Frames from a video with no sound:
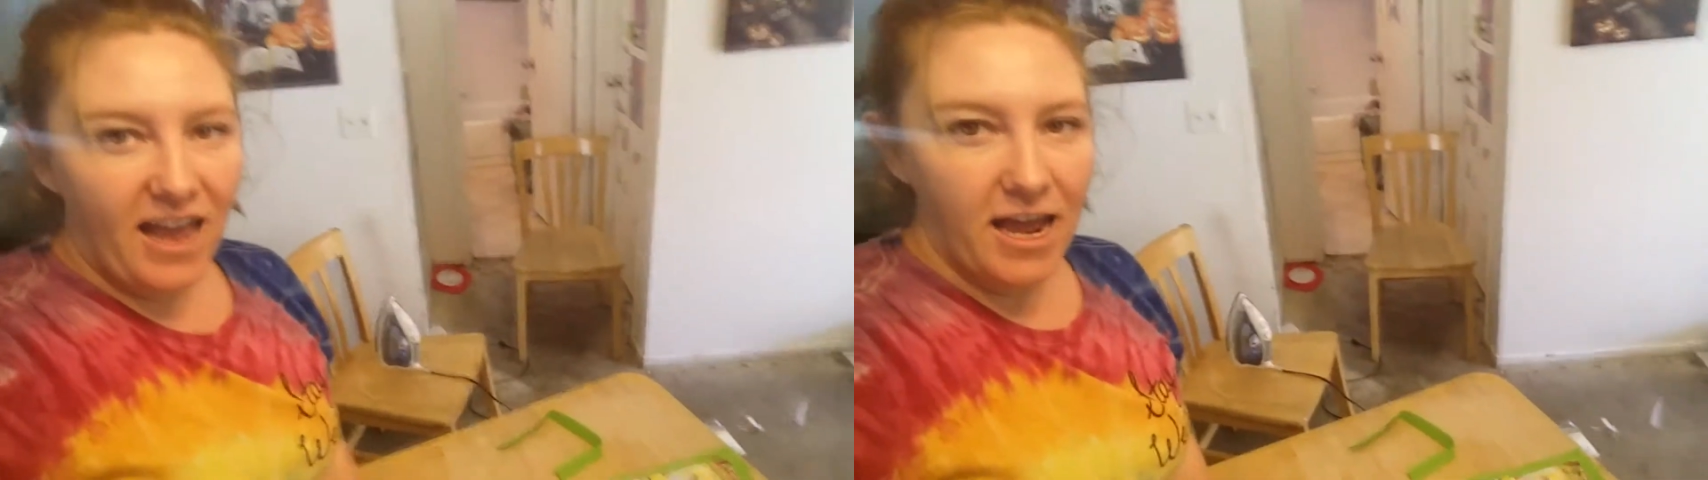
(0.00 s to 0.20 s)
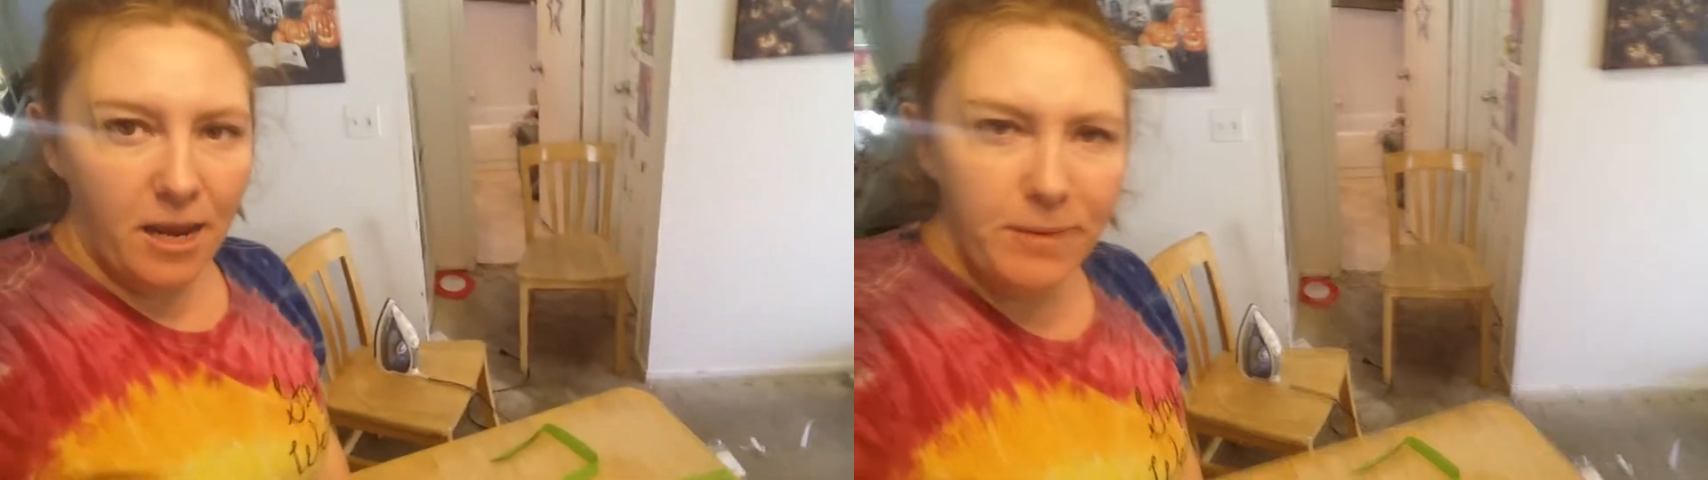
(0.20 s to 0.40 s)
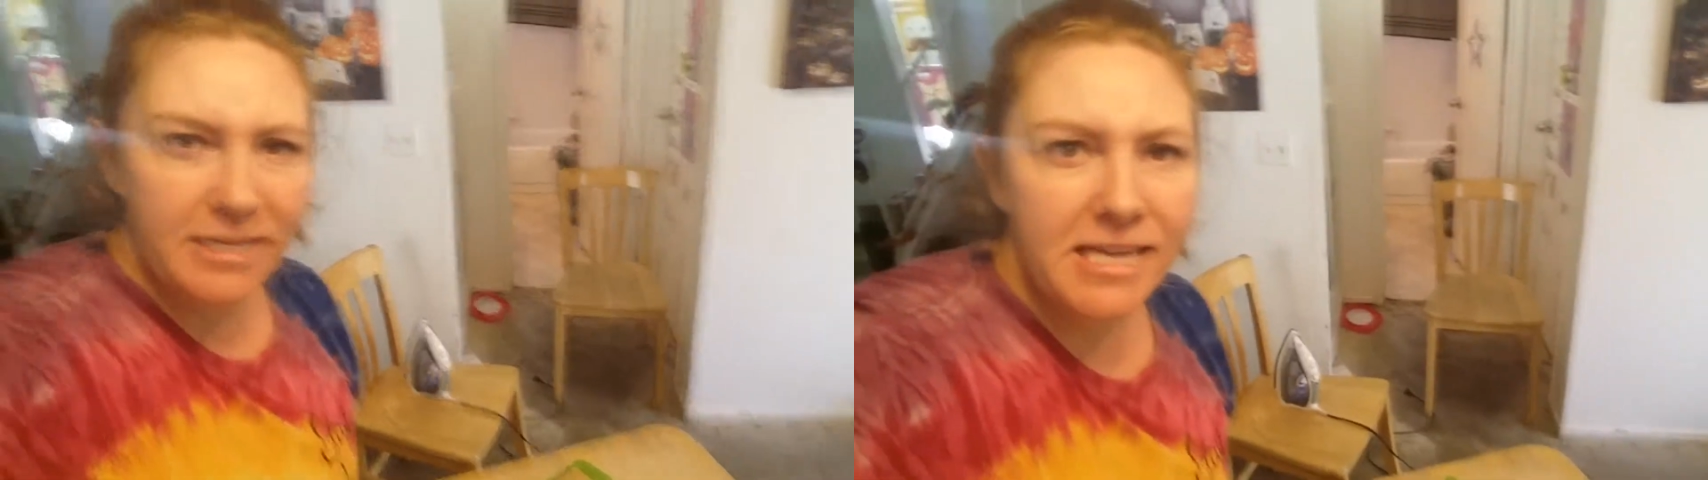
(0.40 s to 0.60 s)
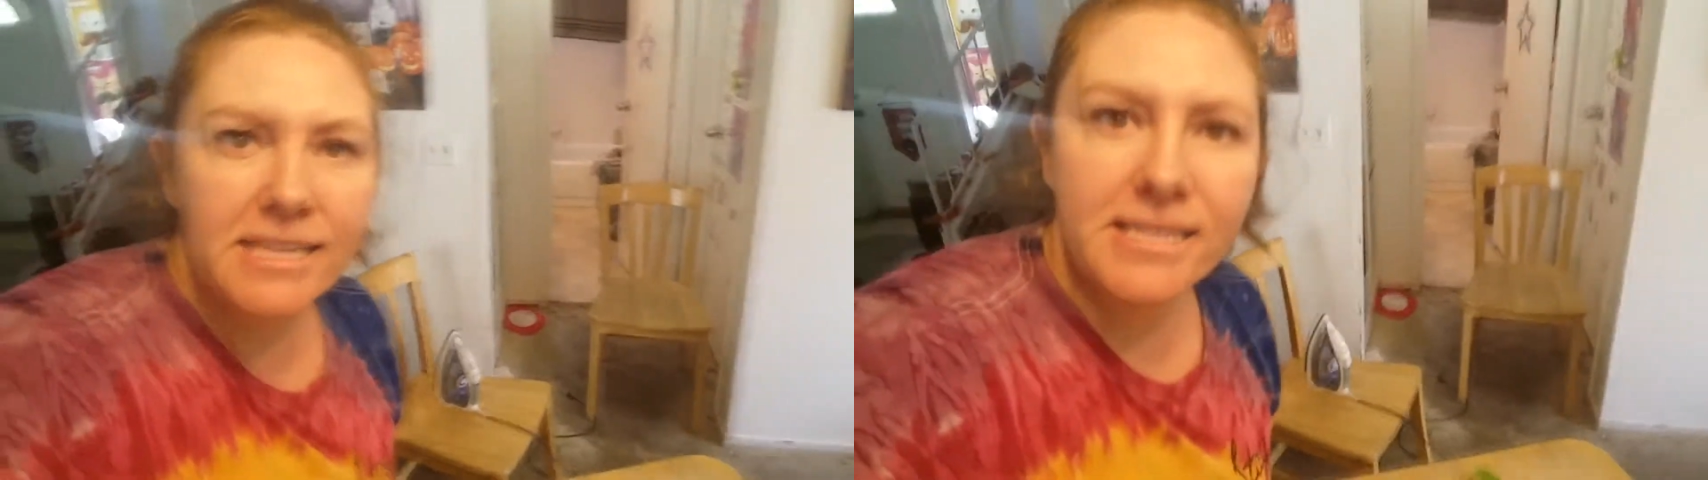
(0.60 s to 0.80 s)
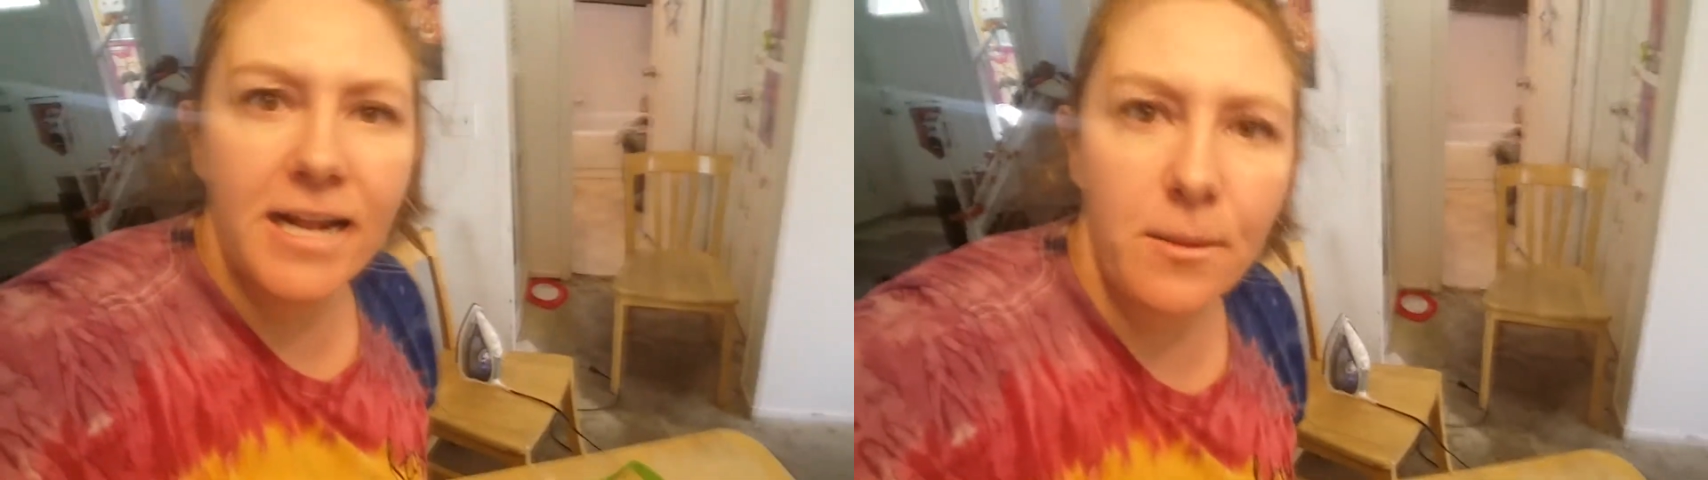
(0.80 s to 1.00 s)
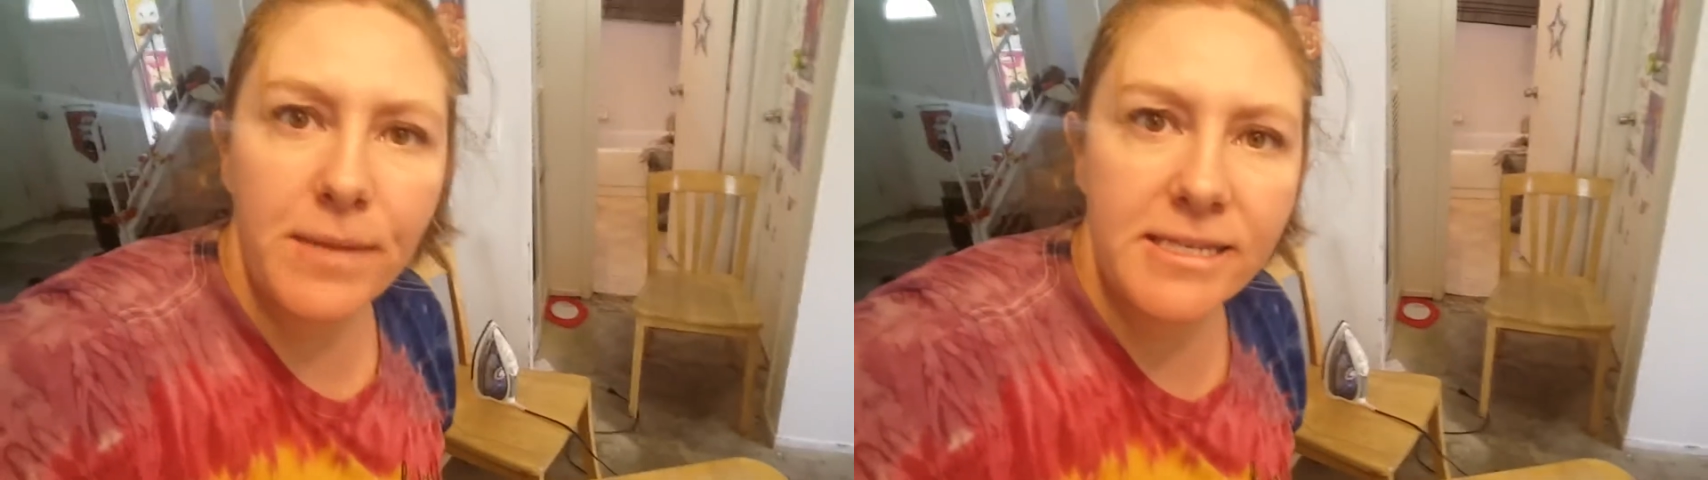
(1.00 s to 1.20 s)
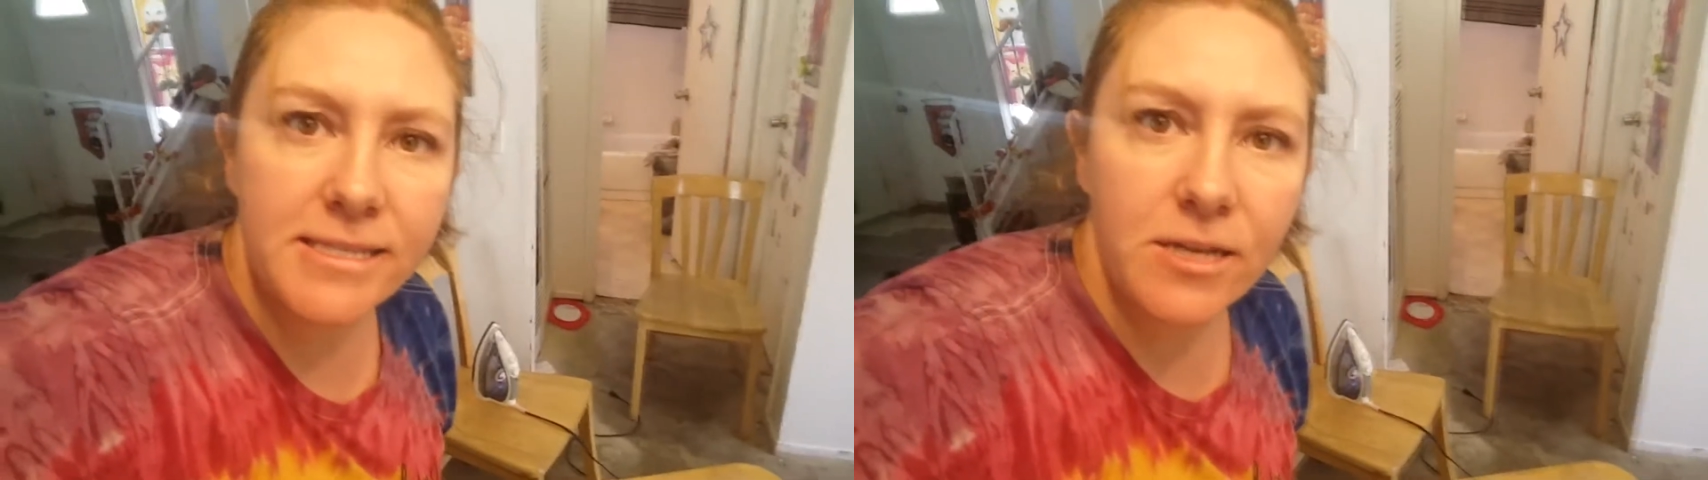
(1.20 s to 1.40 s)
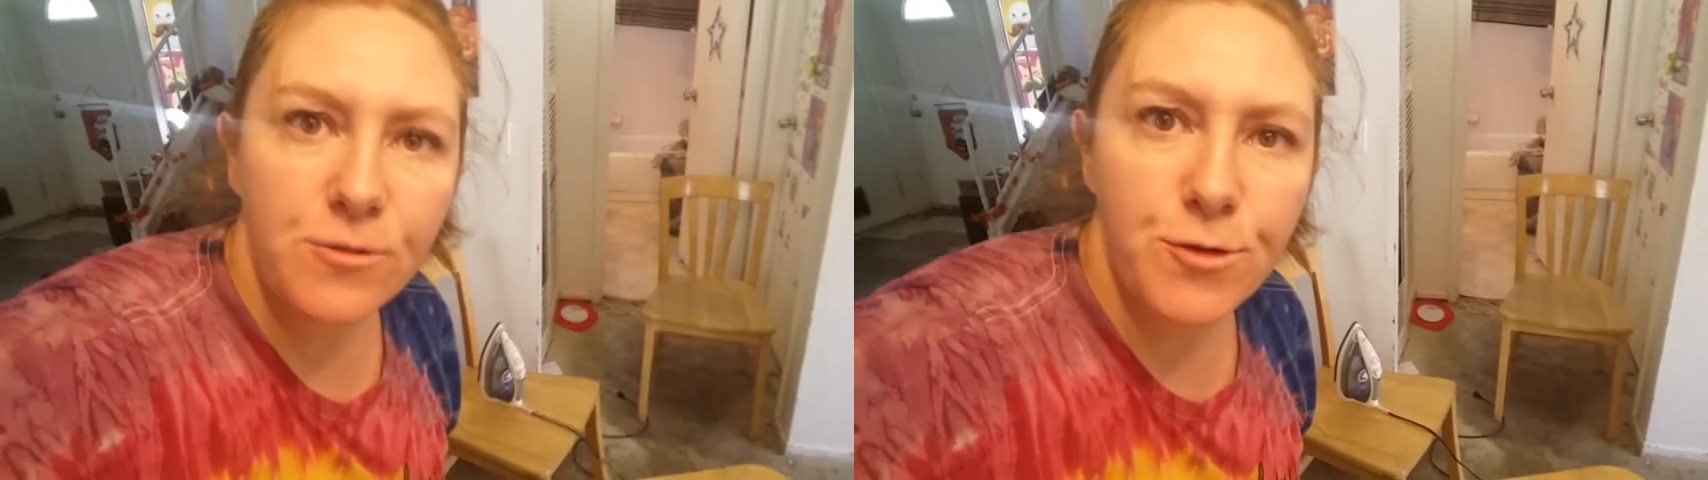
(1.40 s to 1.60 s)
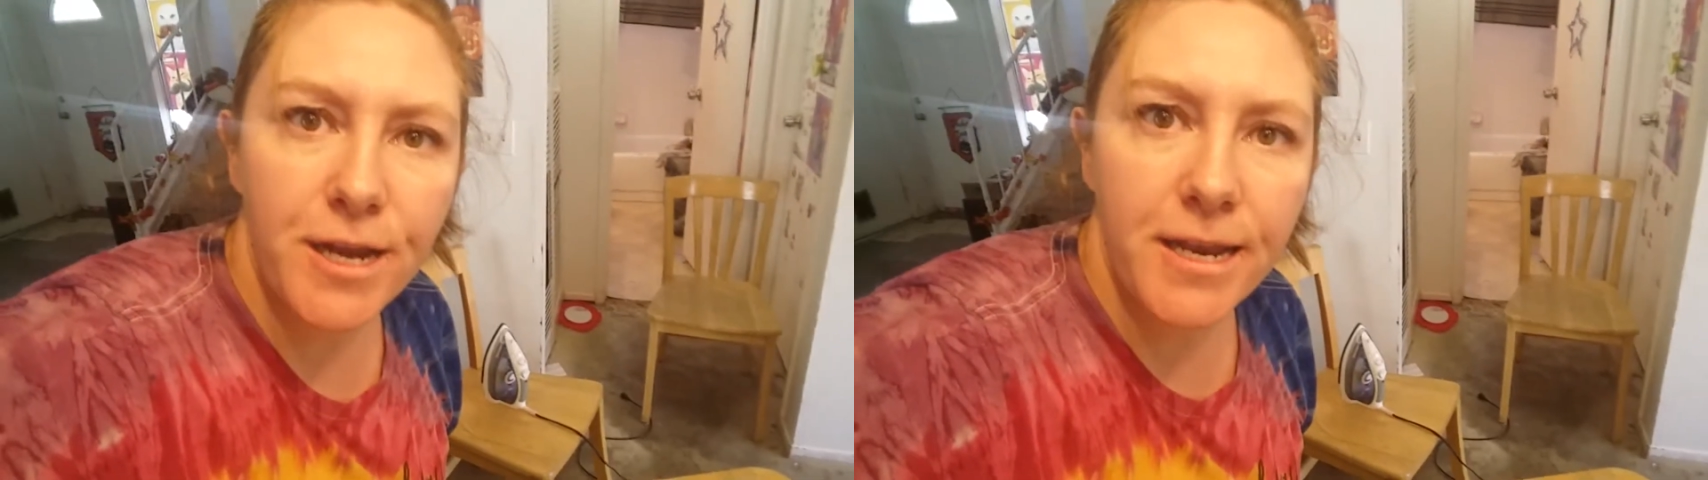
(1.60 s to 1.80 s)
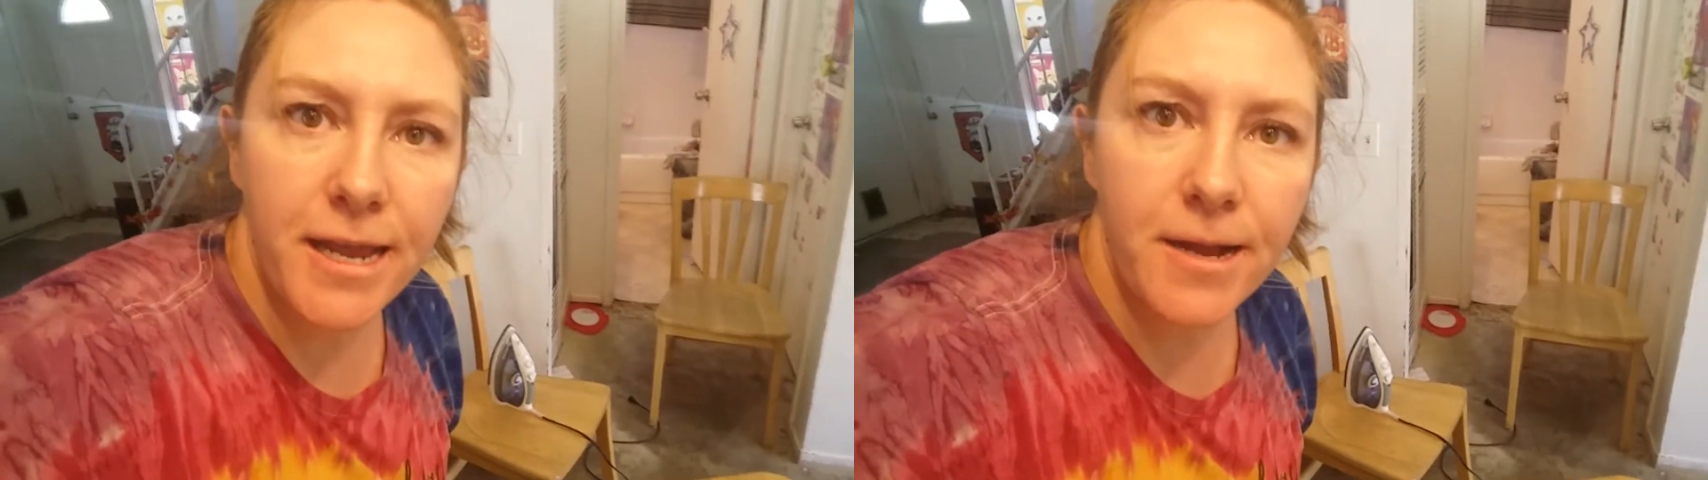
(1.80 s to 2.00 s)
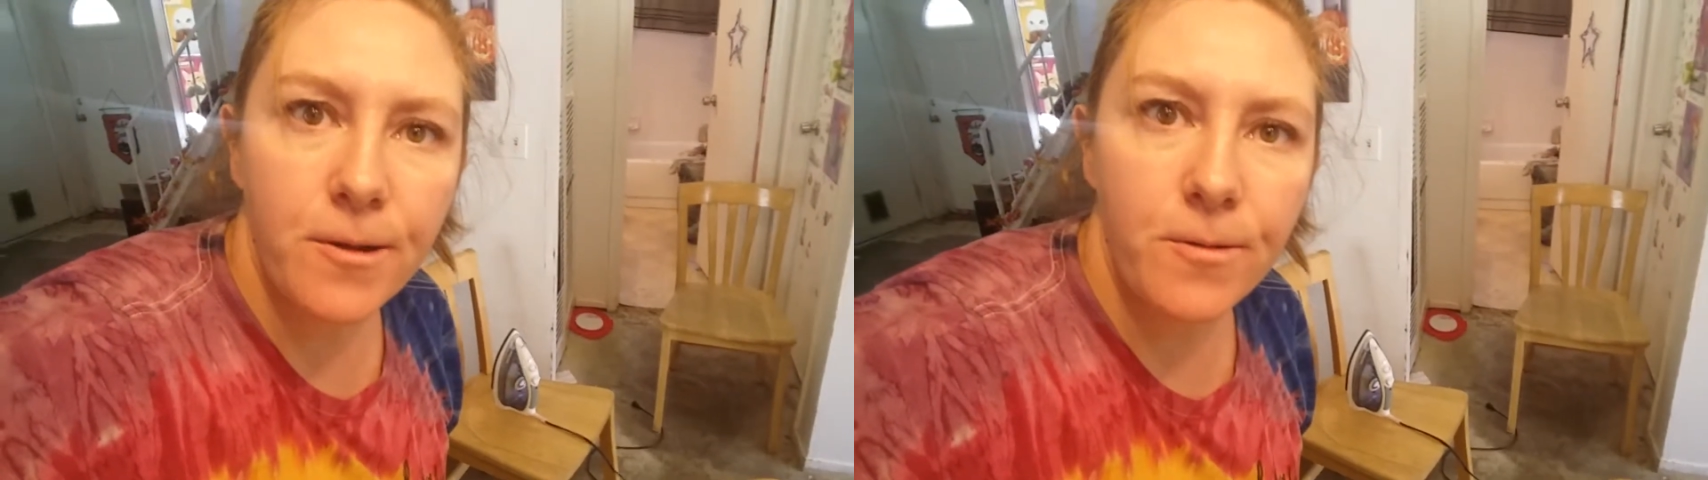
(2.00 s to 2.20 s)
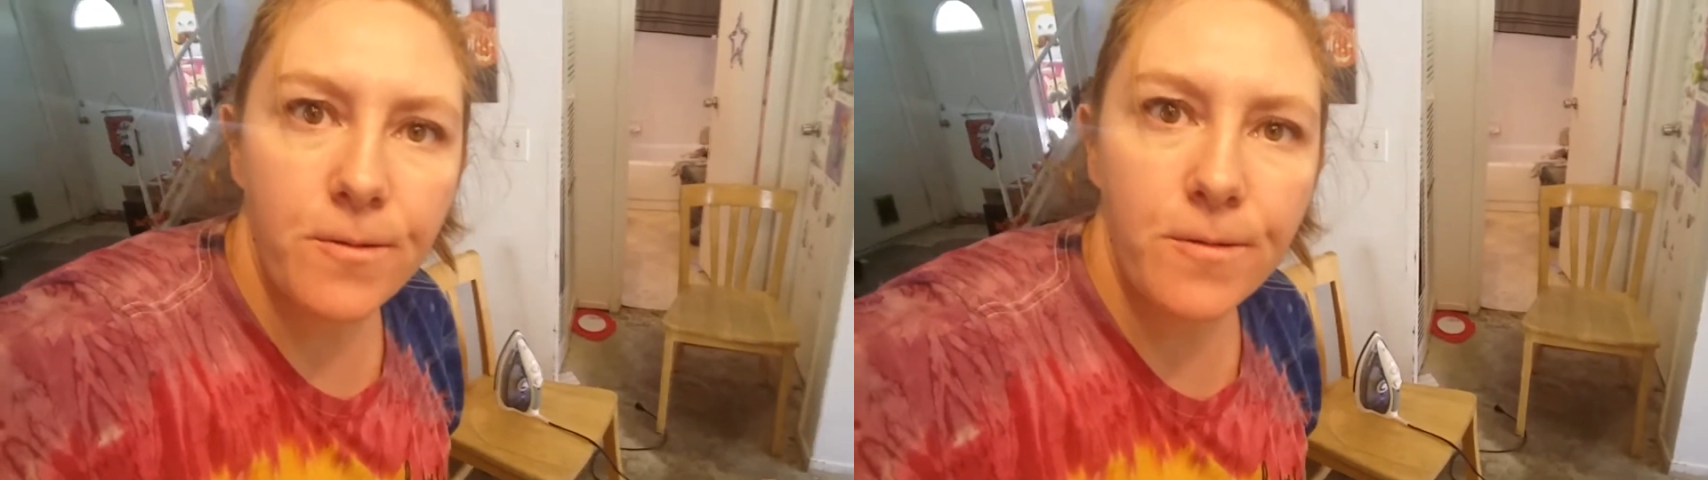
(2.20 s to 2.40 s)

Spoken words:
And I'm gonna test it out myself right now.